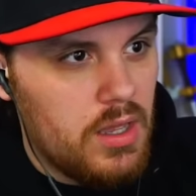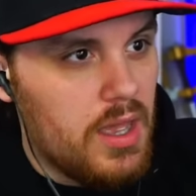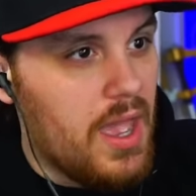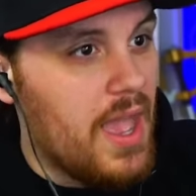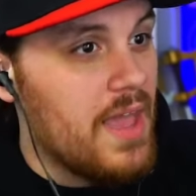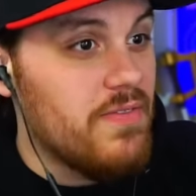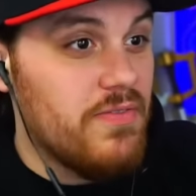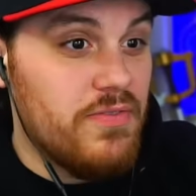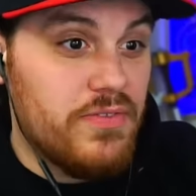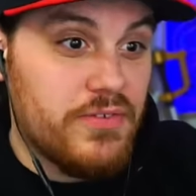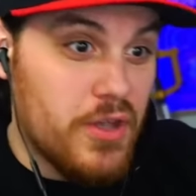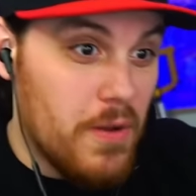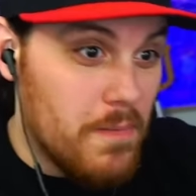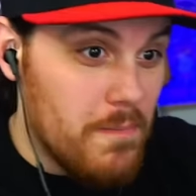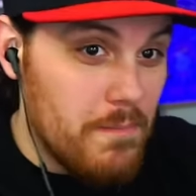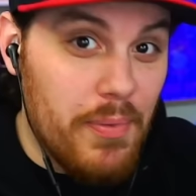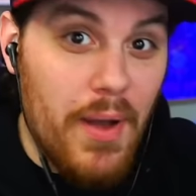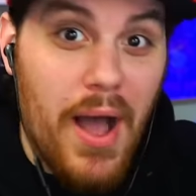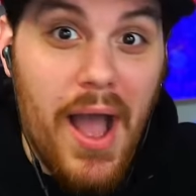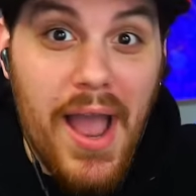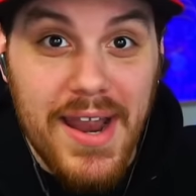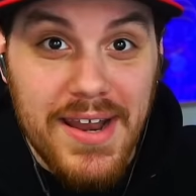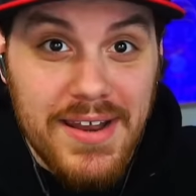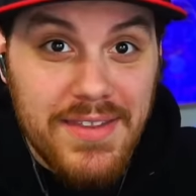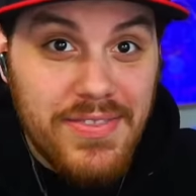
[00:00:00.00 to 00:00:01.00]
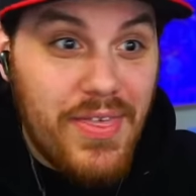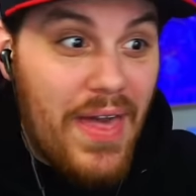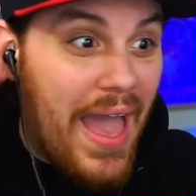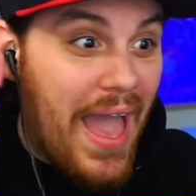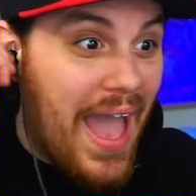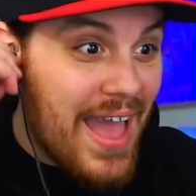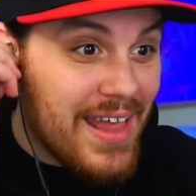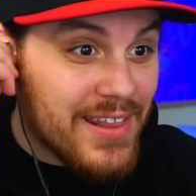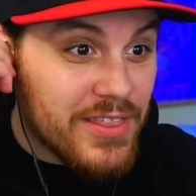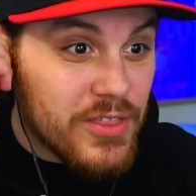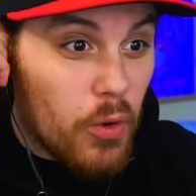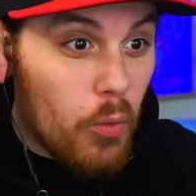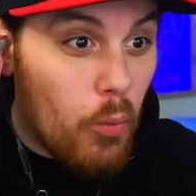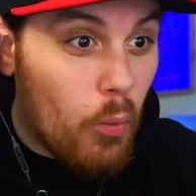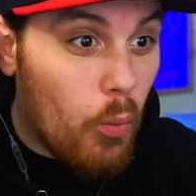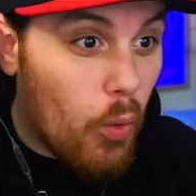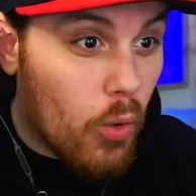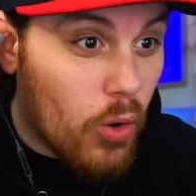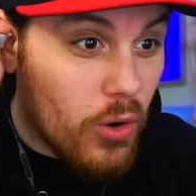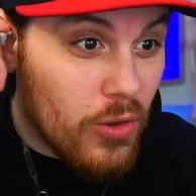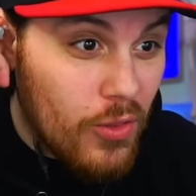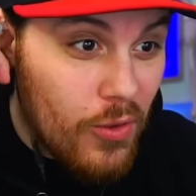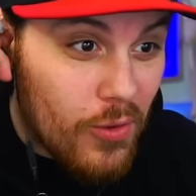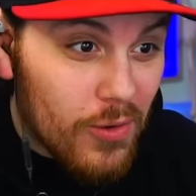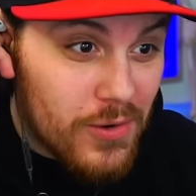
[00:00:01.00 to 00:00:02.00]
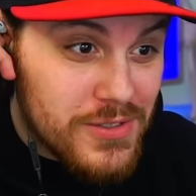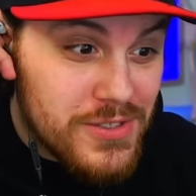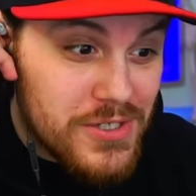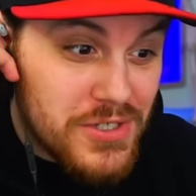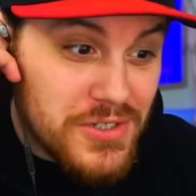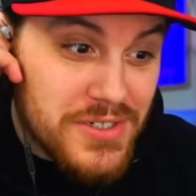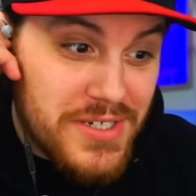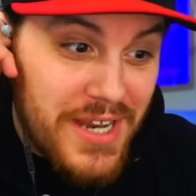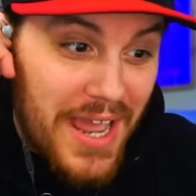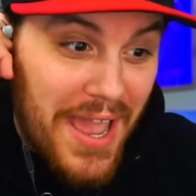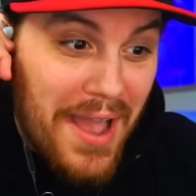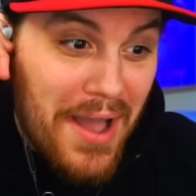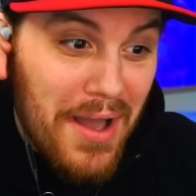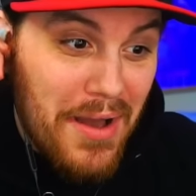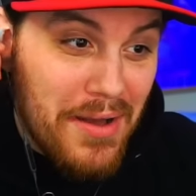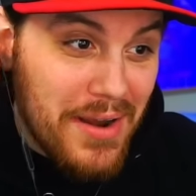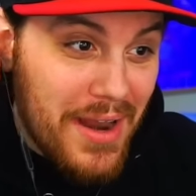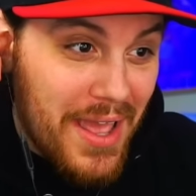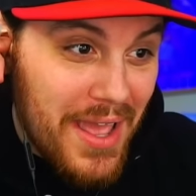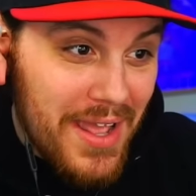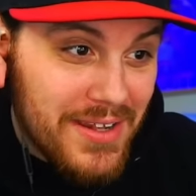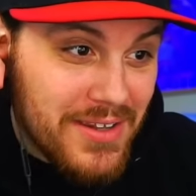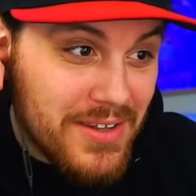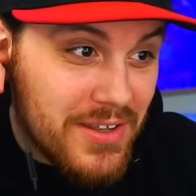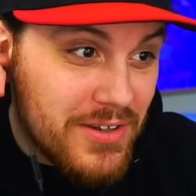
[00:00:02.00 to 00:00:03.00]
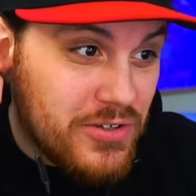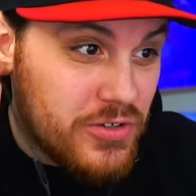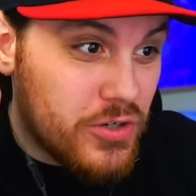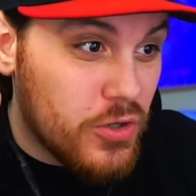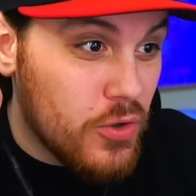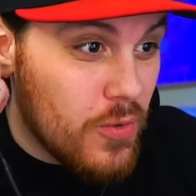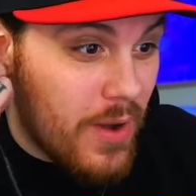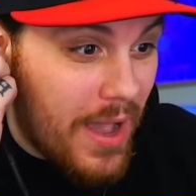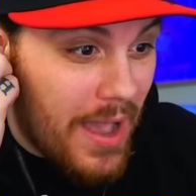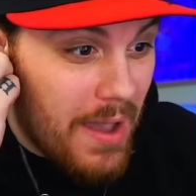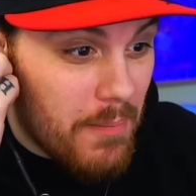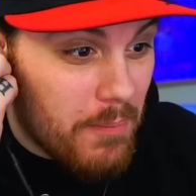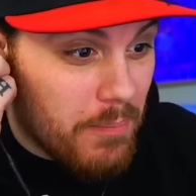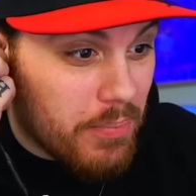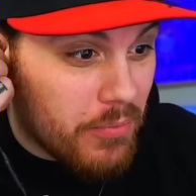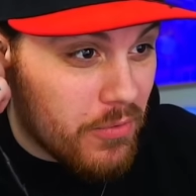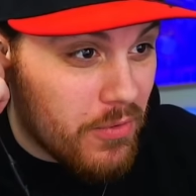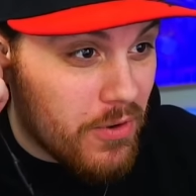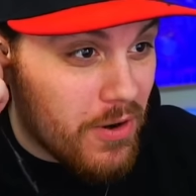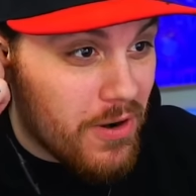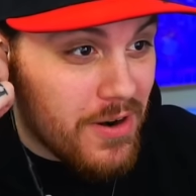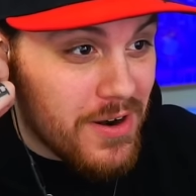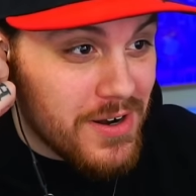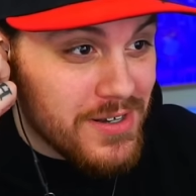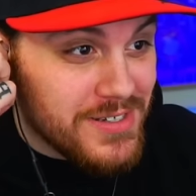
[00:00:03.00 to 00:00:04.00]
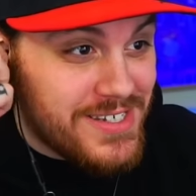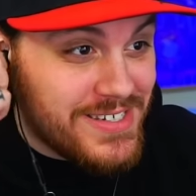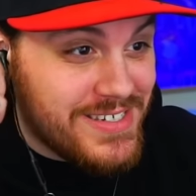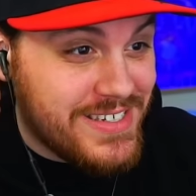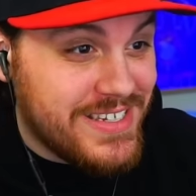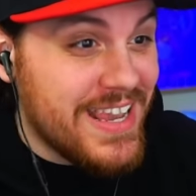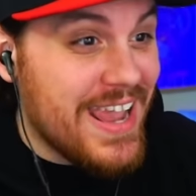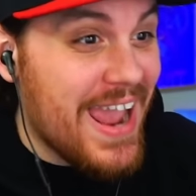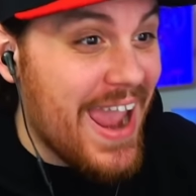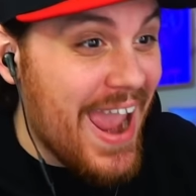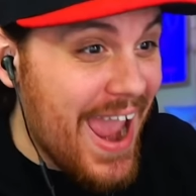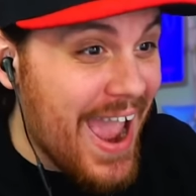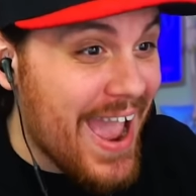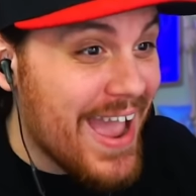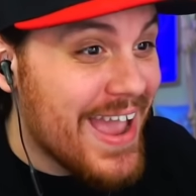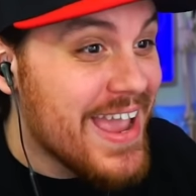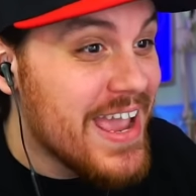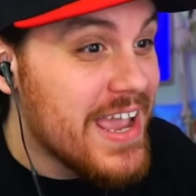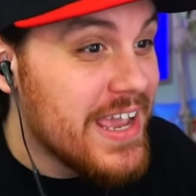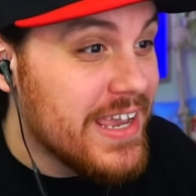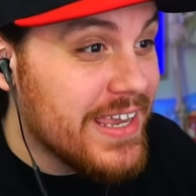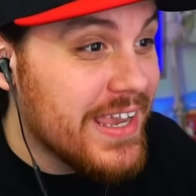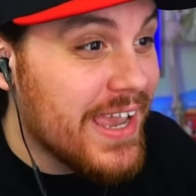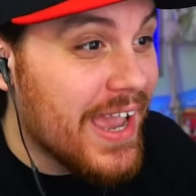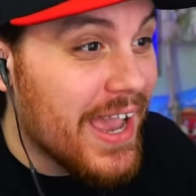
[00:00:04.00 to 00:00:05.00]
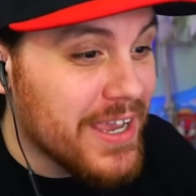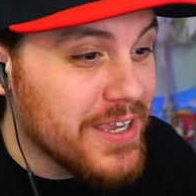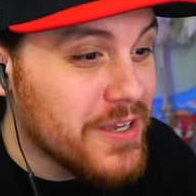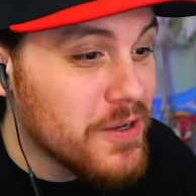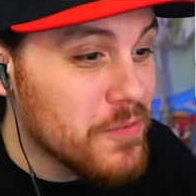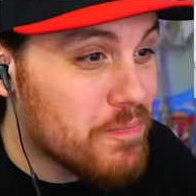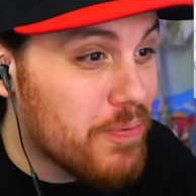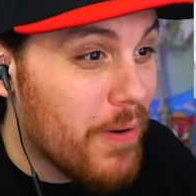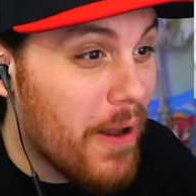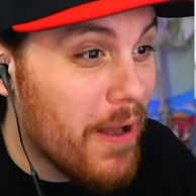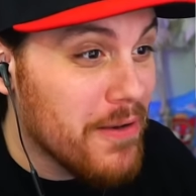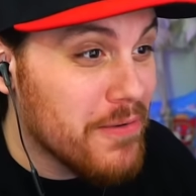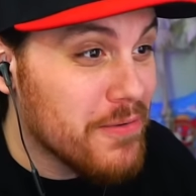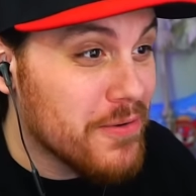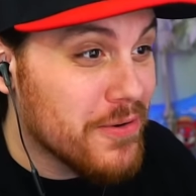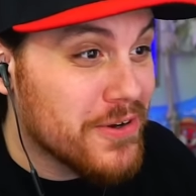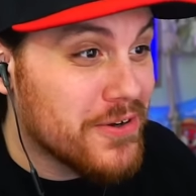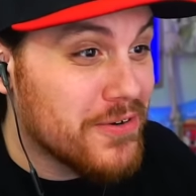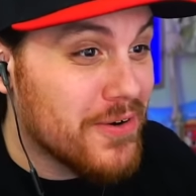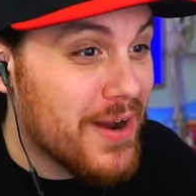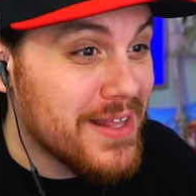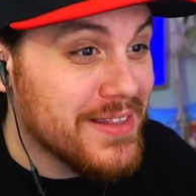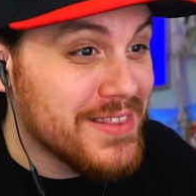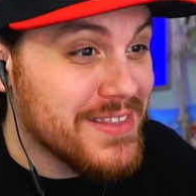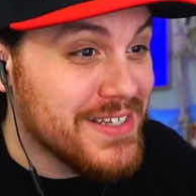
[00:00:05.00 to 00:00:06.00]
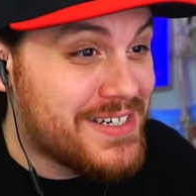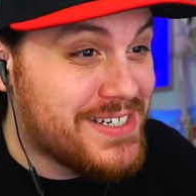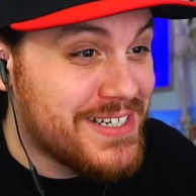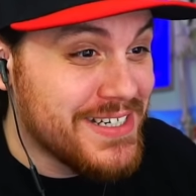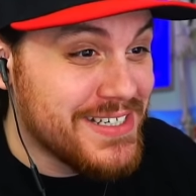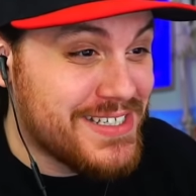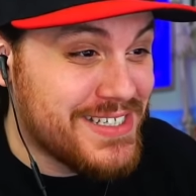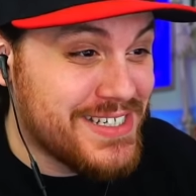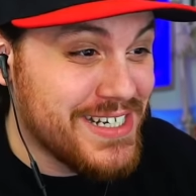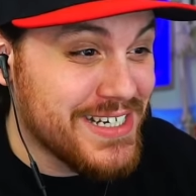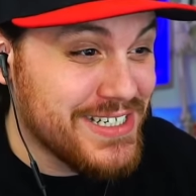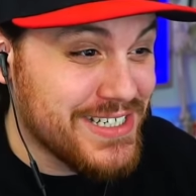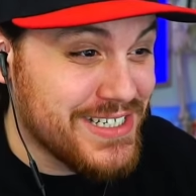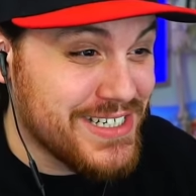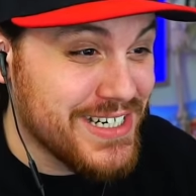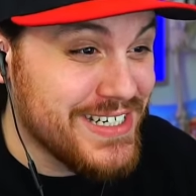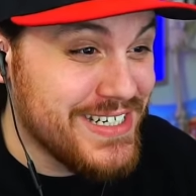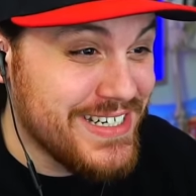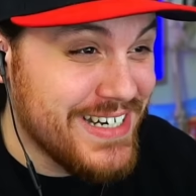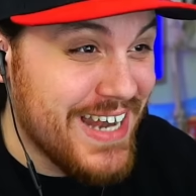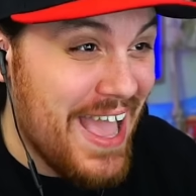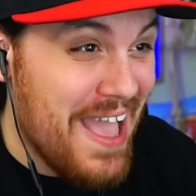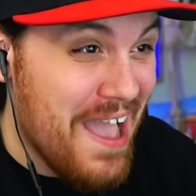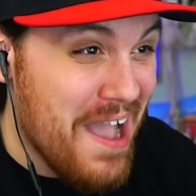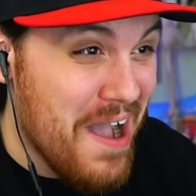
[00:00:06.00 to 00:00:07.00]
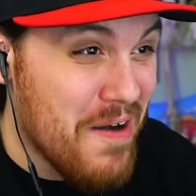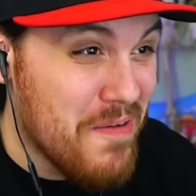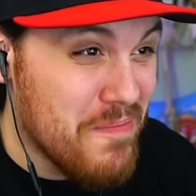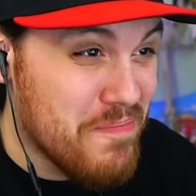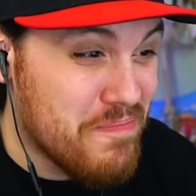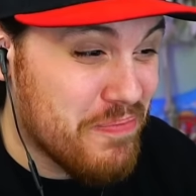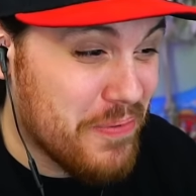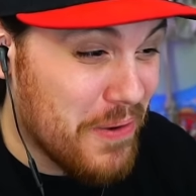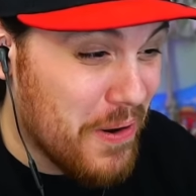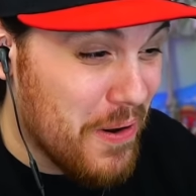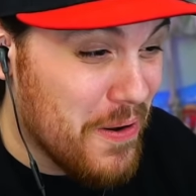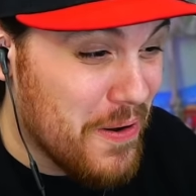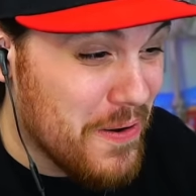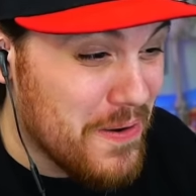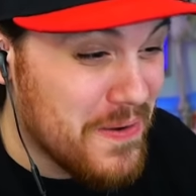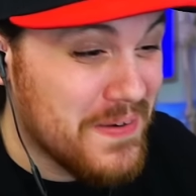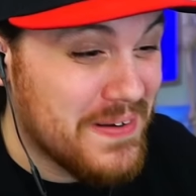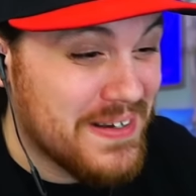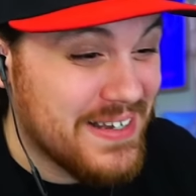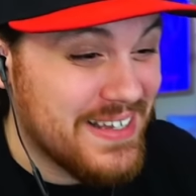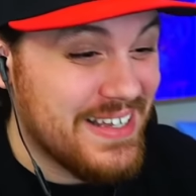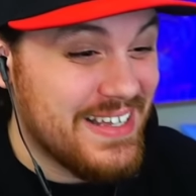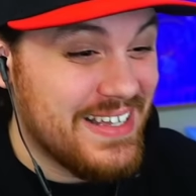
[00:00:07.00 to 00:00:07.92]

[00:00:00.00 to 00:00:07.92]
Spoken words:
And combine that, the warlords are down and the two emperors. Yeah, you probably regret the decision now, bro.